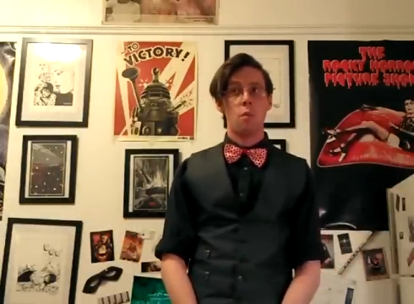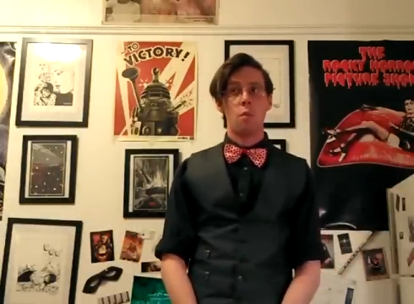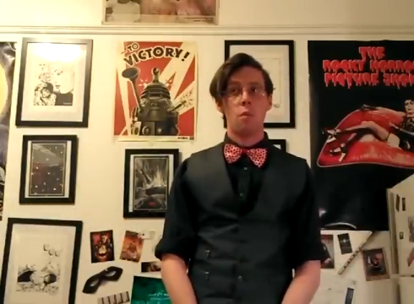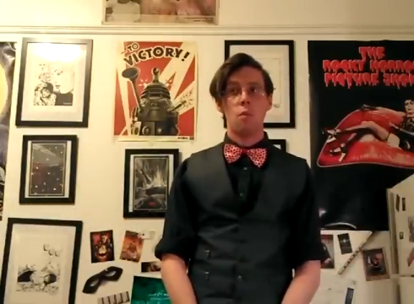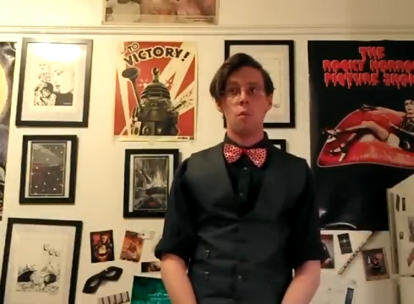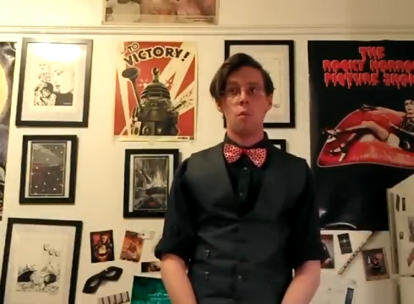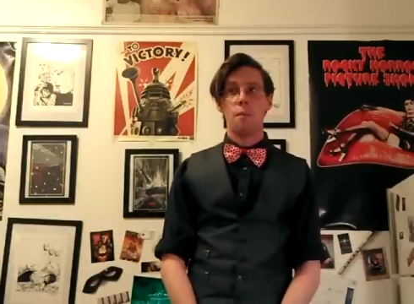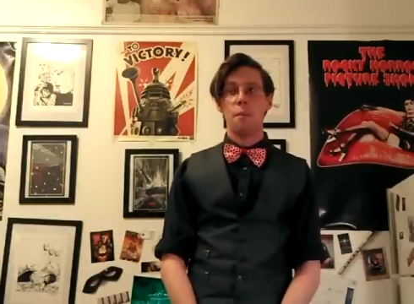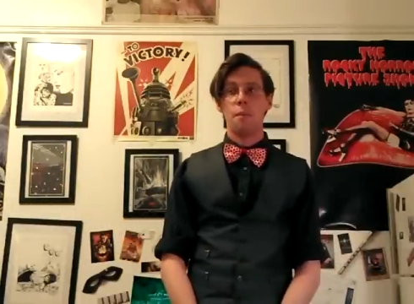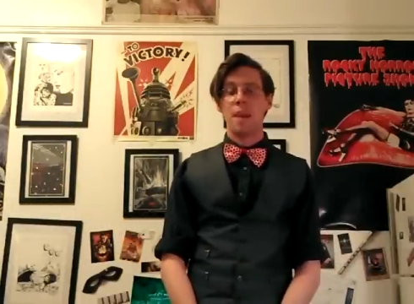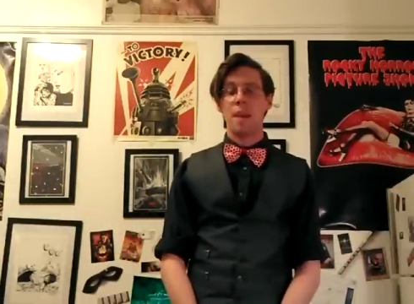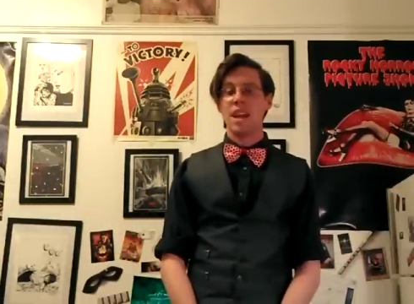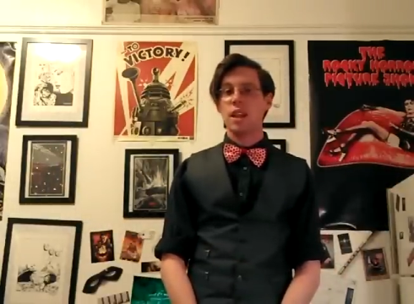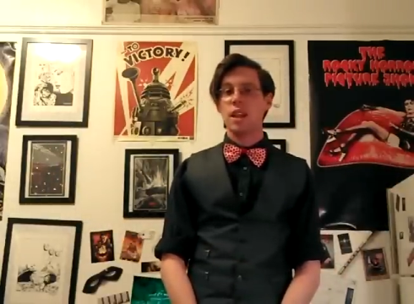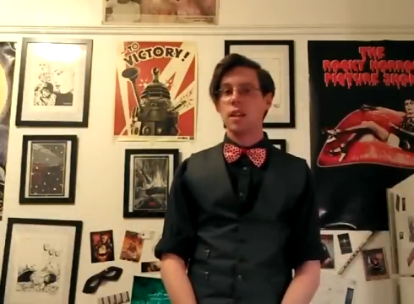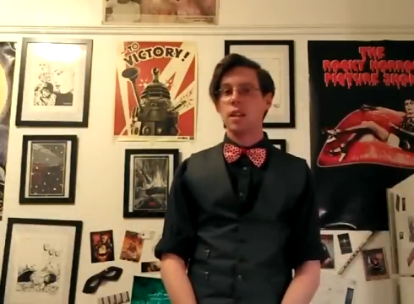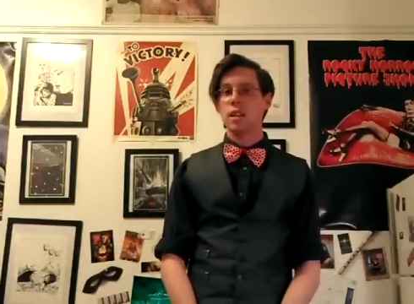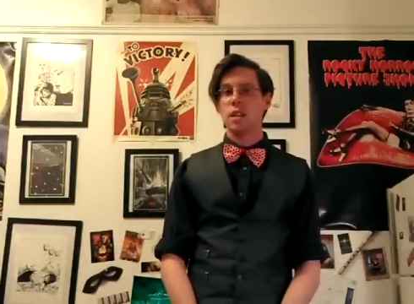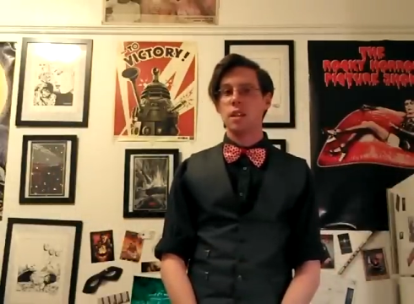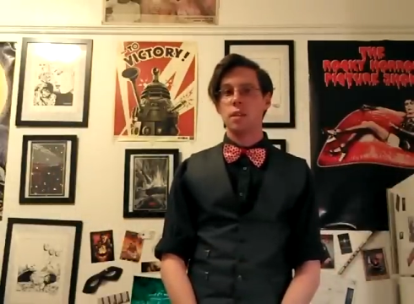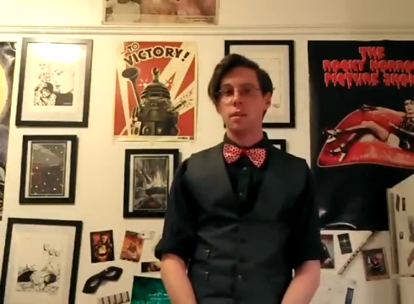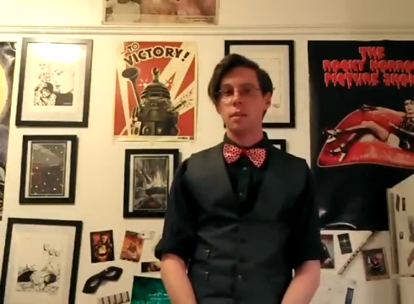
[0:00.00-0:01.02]

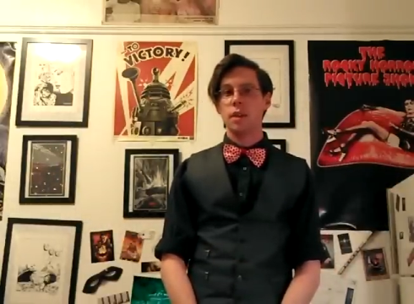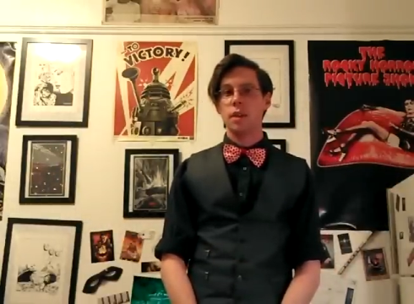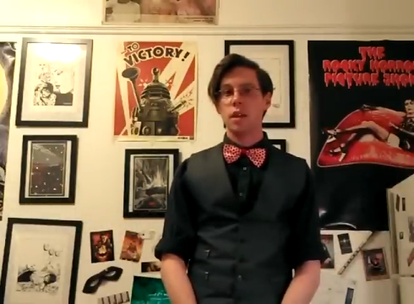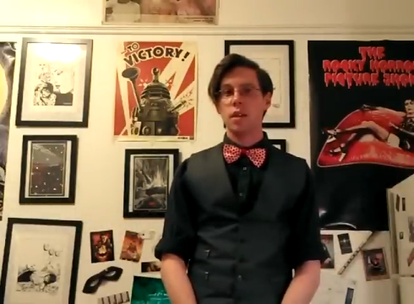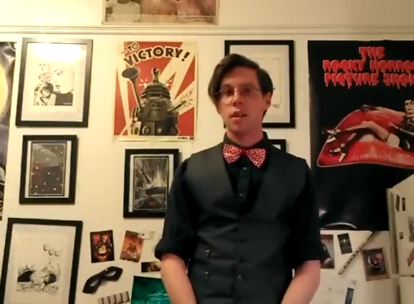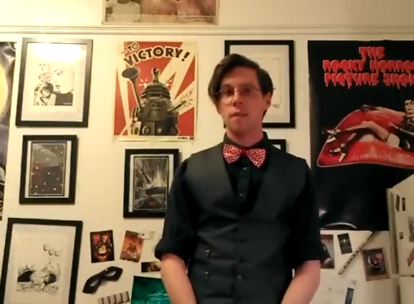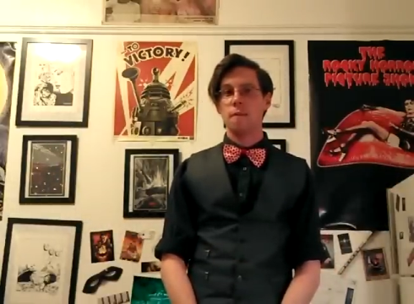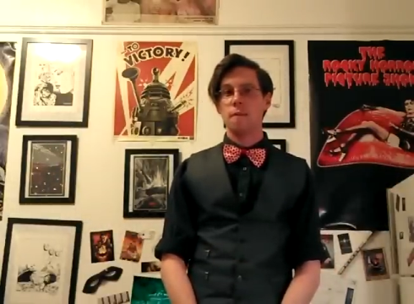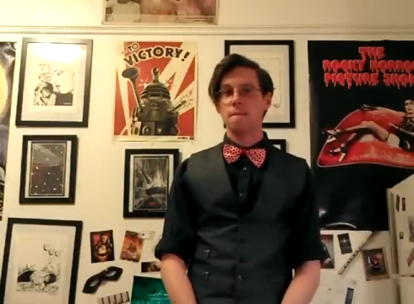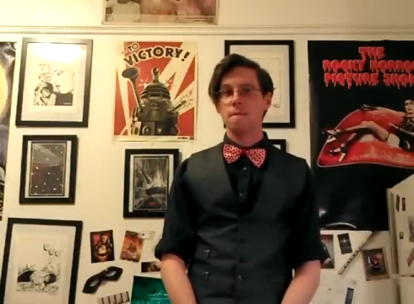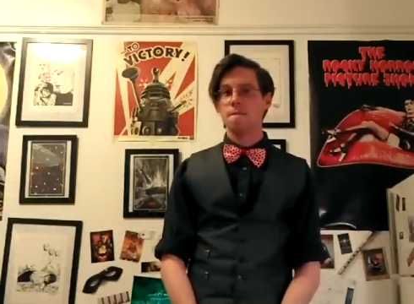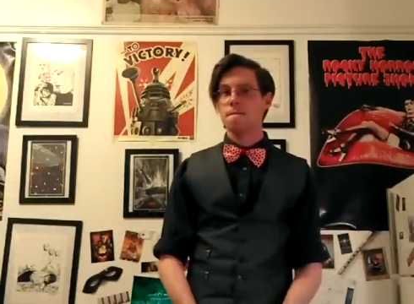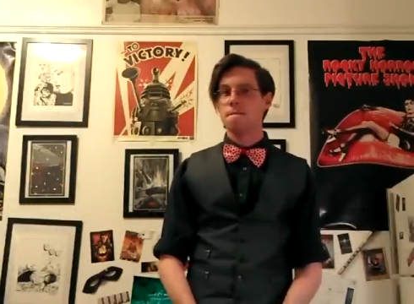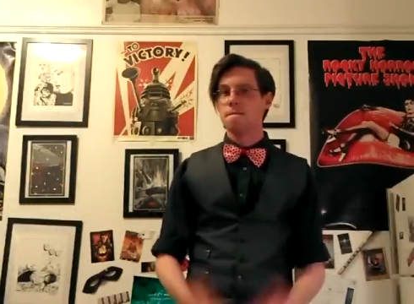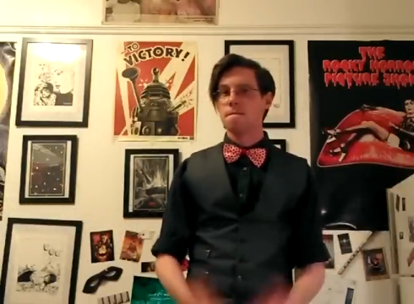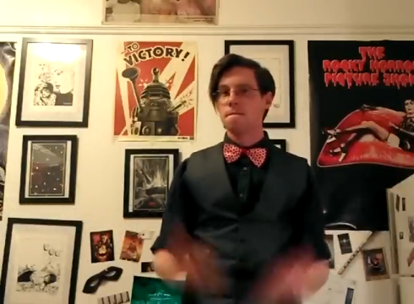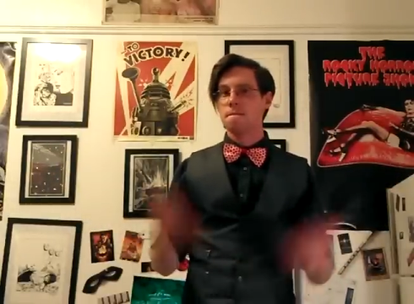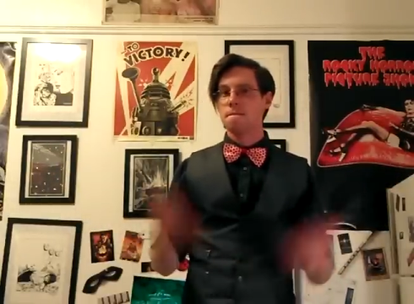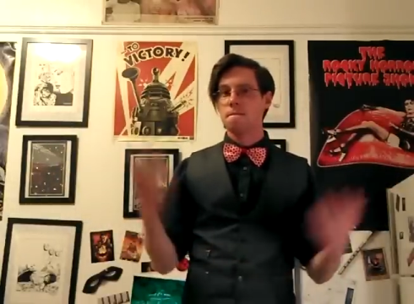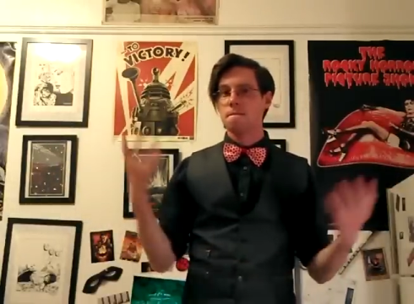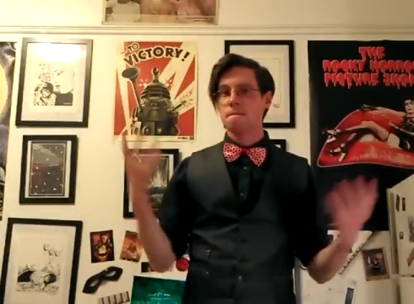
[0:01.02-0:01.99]
mail it to me.